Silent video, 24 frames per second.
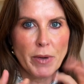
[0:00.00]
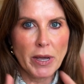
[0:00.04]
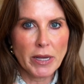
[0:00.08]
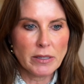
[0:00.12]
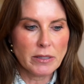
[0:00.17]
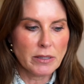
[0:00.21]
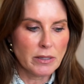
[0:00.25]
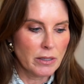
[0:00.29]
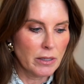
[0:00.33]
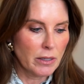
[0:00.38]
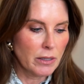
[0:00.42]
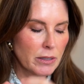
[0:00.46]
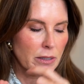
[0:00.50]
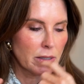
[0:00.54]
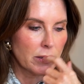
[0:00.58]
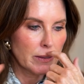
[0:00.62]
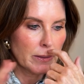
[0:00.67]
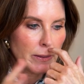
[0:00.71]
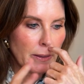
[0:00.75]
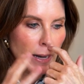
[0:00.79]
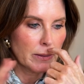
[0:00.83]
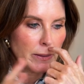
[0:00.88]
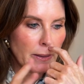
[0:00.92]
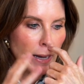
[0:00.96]
basics
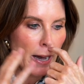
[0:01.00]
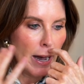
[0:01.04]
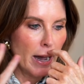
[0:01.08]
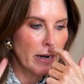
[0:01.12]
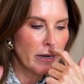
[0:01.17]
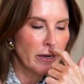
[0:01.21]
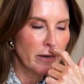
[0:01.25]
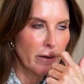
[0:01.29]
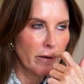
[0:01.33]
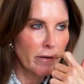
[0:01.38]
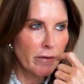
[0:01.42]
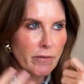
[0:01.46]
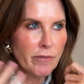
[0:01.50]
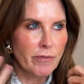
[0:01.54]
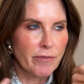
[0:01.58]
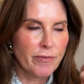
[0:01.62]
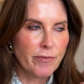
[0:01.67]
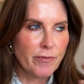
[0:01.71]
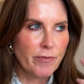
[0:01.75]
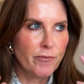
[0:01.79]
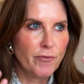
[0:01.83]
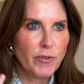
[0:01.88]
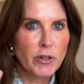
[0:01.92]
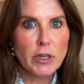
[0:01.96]
kind of
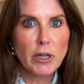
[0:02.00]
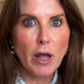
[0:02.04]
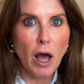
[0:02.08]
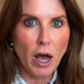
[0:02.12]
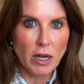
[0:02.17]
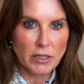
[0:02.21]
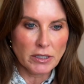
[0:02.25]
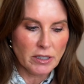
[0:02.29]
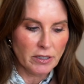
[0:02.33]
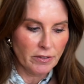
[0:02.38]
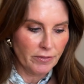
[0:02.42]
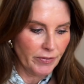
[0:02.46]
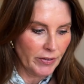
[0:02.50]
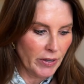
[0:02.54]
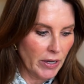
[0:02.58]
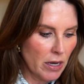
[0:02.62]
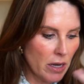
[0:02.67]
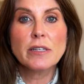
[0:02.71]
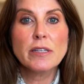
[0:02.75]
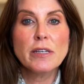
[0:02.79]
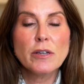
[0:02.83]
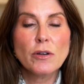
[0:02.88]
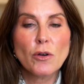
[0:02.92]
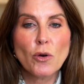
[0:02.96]
philosophy.
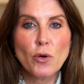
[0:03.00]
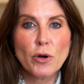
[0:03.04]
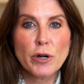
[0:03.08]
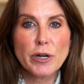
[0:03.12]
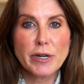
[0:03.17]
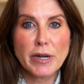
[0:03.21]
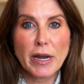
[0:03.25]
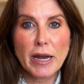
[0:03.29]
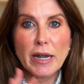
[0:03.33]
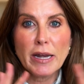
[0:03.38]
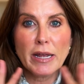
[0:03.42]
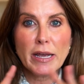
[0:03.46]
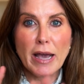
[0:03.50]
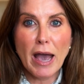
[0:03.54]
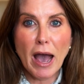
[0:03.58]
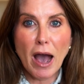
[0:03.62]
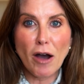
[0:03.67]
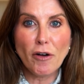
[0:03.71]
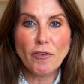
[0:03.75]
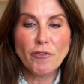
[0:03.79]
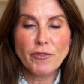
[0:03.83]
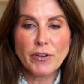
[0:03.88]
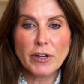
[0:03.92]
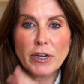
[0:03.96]
Really coordinating
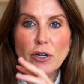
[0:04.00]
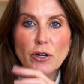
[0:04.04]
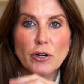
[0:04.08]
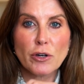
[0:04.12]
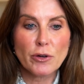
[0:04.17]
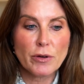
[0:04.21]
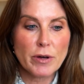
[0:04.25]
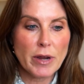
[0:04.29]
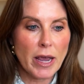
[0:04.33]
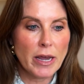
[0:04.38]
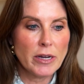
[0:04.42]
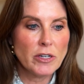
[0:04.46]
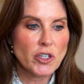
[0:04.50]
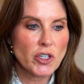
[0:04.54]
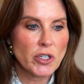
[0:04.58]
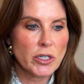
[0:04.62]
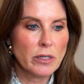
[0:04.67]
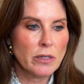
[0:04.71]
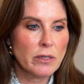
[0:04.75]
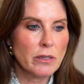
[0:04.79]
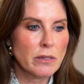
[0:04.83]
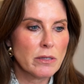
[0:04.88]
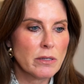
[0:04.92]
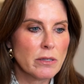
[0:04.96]
outfit
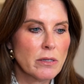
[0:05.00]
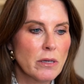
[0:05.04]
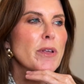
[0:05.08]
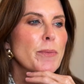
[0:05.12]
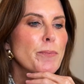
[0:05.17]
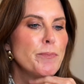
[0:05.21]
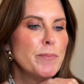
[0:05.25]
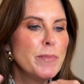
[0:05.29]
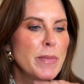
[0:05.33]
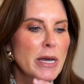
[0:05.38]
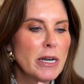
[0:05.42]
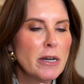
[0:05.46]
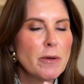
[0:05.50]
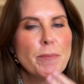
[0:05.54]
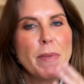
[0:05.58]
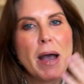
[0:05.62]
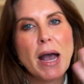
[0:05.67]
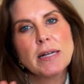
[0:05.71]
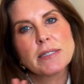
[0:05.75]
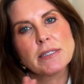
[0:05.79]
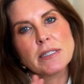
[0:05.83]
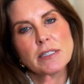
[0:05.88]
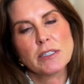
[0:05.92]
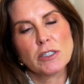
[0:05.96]
creations
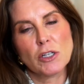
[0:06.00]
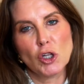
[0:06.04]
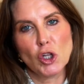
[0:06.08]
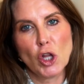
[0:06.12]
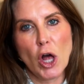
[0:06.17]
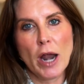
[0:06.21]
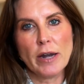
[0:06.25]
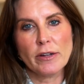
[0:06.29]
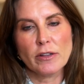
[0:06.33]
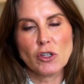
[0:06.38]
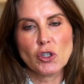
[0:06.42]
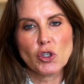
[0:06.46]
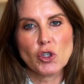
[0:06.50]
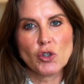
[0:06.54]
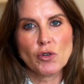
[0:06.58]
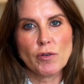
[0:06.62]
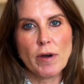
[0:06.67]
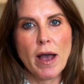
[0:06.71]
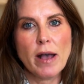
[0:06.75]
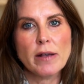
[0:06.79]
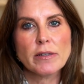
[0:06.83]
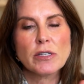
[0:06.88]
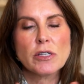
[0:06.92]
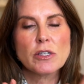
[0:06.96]
minimizes a lot of the
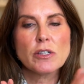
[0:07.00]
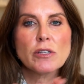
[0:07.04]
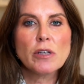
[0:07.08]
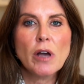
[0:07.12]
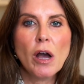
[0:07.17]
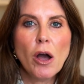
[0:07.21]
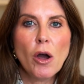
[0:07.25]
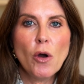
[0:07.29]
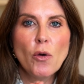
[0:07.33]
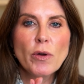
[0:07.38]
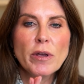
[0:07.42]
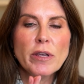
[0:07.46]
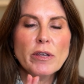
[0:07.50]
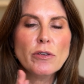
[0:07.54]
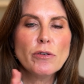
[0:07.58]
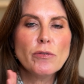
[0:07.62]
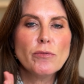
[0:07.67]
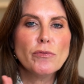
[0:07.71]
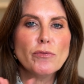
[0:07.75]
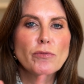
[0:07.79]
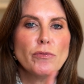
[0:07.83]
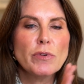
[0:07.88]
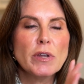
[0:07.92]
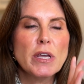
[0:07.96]
stress. So
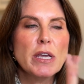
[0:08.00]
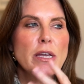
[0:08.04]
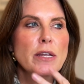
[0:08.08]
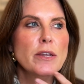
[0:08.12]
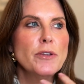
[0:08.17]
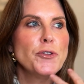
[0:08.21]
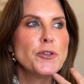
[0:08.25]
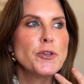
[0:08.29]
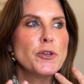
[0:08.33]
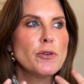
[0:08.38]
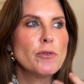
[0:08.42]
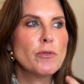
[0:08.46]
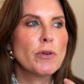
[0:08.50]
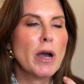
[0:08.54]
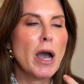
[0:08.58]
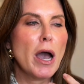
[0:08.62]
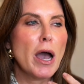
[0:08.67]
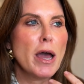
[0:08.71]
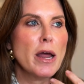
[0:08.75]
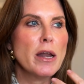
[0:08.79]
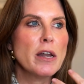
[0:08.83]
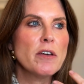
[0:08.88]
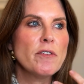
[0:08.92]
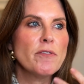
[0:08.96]
you need to
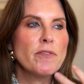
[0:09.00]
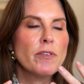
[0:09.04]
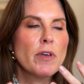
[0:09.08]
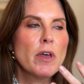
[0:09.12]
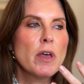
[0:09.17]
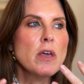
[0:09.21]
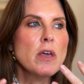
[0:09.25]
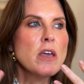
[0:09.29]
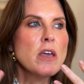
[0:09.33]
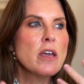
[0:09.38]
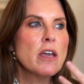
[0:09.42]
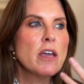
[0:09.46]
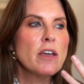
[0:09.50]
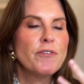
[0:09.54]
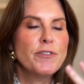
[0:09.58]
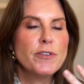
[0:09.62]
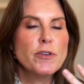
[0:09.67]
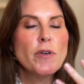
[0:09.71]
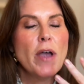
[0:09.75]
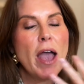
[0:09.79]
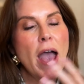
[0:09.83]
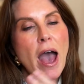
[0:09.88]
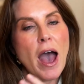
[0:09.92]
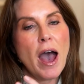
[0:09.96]
kind of, if
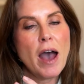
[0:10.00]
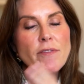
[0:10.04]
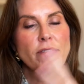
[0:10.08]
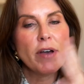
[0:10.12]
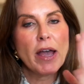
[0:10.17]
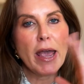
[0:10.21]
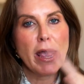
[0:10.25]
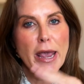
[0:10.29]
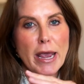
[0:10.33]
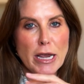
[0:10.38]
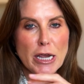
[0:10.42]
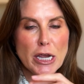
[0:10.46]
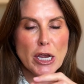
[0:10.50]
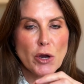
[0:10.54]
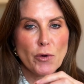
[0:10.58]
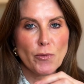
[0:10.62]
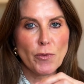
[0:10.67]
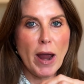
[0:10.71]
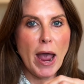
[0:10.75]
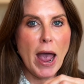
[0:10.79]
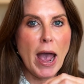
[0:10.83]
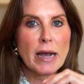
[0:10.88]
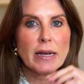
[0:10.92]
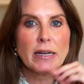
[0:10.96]
you have a hanging
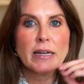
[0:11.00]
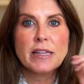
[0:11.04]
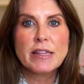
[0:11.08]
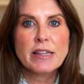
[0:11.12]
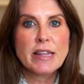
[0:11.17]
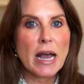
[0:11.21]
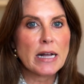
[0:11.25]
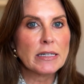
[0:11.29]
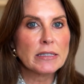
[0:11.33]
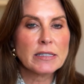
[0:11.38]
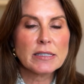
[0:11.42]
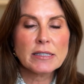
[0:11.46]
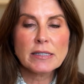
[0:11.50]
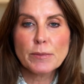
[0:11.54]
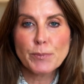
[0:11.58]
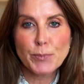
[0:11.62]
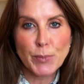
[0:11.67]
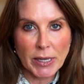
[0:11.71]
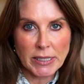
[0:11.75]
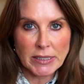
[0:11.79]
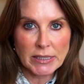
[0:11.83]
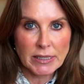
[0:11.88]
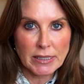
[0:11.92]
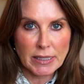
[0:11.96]
rack, that's the
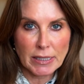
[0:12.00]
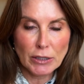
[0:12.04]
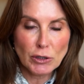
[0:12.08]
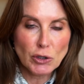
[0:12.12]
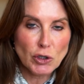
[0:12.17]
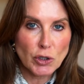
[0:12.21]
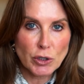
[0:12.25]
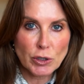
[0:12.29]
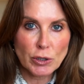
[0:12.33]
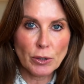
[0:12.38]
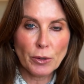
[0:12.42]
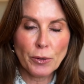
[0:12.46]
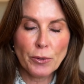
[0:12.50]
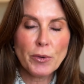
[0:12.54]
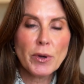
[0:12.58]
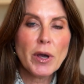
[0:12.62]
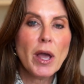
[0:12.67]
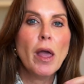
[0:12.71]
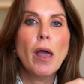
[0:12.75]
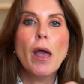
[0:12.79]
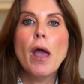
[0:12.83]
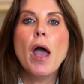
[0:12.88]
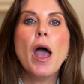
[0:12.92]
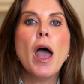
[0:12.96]
best thing to do.
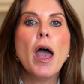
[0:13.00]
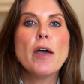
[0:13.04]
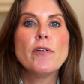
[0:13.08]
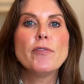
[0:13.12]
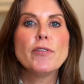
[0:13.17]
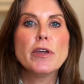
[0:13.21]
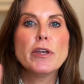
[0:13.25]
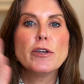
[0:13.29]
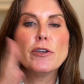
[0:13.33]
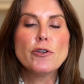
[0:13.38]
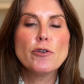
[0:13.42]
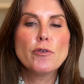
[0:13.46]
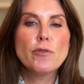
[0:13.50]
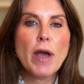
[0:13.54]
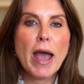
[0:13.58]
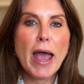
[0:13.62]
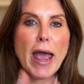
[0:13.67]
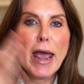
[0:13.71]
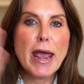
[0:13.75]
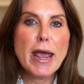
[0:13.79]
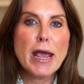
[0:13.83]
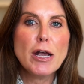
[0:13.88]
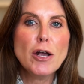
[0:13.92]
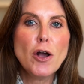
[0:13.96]
And then you
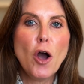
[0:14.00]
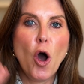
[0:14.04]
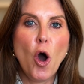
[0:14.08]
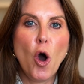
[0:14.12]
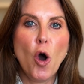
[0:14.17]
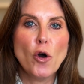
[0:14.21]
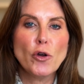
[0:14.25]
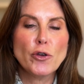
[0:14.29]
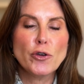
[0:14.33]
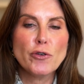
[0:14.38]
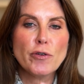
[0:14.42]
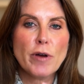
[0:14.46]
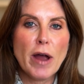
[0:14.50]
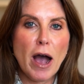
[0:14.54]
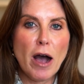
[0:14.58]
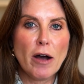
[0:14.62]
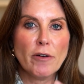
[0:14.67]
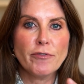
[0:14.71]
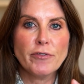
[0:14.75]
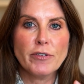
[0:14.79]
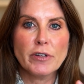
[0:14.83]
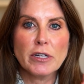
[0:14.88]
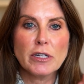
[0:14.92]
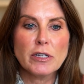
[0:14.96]
hang all your
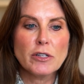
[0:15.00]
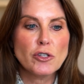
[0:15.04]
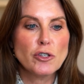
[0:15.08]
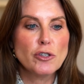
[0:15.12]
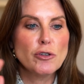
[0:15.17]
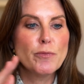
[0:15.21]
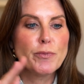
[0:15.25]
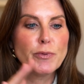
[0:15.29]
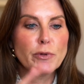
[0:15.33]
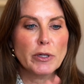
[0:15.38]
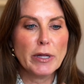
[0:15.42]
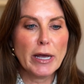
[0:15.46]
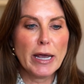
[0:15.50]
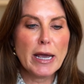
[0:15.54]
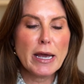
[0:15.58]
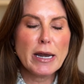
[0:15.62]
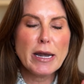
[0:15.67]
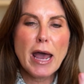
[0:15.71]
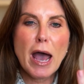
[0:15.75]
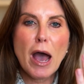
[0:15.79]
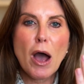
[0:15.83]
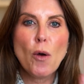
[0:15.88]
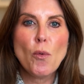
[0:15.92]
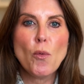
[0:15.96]
outfits. You plan
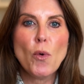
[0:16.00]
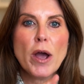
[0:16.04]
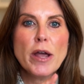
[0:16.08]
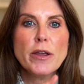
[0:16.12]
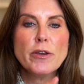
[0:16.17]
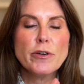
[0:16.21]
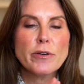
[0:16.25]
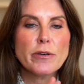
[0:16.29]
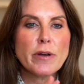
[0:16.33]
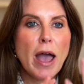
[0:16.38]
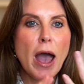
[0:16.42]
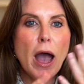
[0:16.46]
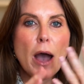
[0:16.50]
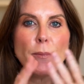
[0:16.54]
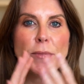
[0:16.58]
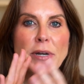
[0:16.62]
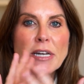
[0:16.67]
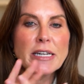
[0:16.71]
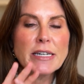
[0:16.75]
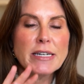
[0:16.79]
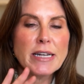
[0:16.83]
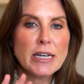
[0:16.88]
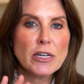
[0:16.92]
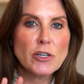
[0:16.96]
out how
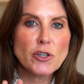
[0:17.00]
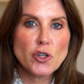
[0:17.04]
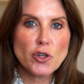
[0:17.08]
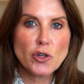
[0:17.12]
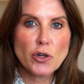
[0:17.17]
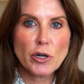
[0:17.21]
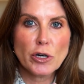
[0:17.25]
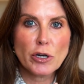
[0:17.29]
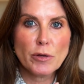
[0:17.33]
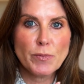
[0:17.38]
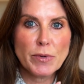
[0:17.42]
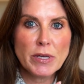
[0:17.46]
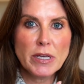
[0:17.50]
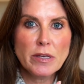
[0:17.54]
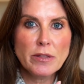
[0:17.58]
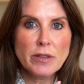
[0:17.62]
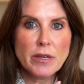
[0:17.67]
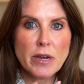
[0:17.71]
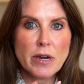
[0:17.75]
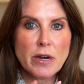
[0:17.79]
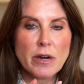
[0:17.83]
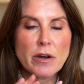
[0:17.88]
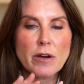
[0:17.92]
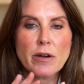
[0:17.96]
many days you're going to be
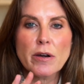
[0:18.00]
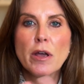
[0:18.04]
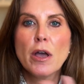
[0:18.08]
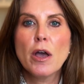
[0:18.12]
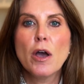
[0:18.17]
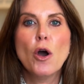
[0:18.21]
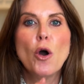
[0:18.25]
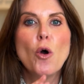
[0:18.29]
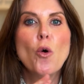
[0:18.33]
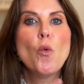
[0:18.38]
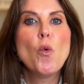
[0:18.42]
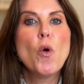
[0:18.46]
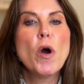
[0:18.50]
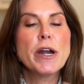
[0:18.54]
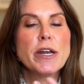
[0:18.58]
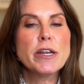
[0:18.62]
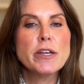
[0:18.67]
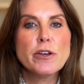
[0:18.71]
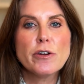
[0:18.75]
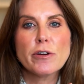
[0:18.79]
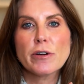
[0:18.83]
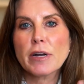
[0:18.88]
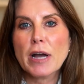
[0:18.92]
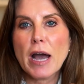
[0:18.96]
there. What are
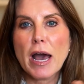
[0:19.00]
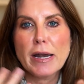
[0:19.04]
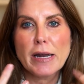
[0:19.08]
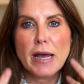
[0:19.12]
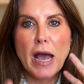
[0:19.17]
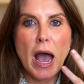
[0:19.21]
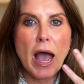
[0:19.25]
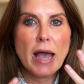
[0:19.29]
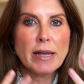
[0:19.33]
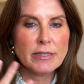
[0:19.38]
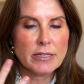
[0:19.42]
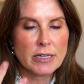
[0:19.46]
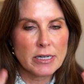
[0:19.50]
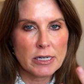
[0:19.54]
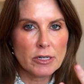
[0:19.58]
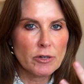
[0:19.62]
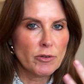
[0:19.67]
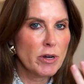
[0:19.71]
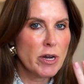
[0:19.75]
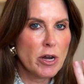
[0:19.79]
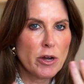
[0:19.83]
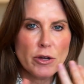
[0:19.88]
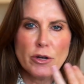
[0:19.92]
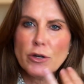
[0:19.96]
your kind of
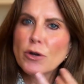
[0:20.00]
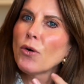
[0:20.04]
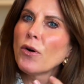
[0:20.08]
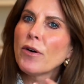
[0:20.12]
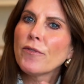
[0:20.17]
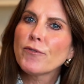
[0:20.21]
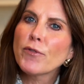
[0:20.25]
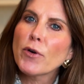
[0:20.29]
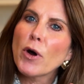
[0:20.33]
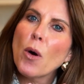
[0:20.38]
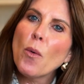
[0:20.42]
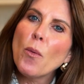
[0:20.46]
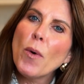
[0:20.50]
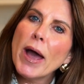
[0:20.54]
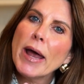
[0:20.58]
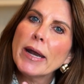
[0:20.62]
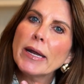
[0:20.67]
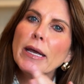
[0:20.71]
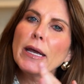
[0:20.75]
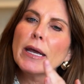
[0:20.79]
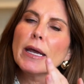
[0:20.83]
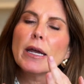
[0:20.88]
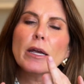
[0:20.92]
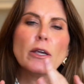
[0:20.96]
itinerary? Are you going for a
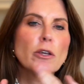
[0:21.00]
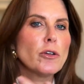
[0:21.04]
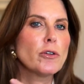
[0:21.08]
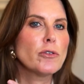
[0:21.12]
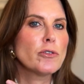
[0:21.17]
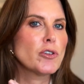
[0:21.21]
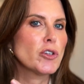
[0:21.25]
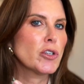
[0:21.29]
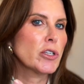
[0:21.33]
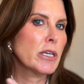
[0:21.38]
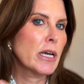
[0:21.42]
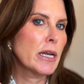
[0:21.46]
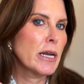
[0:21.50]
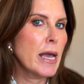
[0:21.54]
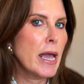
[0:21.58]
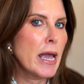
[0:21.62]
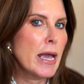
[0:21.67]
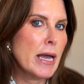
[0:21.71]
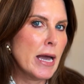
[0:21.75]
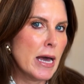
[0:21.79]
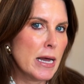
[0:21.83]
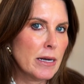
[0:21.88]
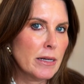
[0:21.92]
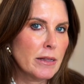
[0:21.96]
wedding? Are you just going to
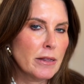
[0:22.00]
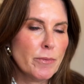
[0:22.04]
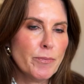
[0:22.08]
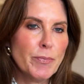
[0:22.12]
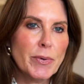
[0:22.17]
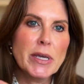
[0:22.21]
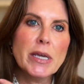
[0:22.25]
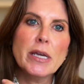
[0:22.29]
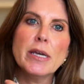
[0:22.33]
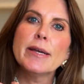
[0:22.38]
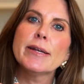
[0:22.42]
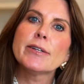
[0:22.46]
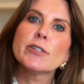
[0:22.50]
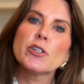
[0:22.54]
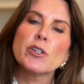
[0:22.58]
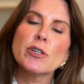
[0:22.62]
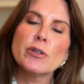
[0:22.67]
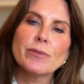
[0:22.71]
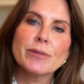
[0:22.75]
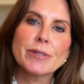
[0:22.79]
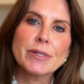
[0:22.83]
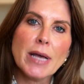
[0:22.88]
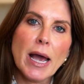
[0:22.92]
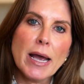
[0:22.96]
hang out at the beach? Are
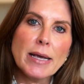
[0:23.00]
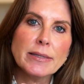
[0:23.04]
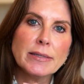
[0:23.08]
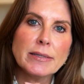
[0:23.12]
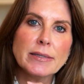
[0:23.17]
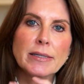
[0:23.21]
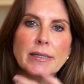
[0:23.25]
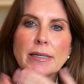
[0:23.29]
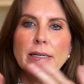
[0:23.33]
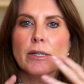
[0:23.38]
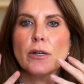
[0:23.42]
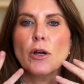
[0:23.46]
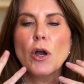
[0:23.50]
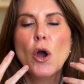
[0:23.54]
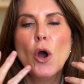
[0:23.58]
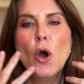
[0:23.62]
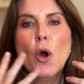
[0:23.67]
you sightseeing?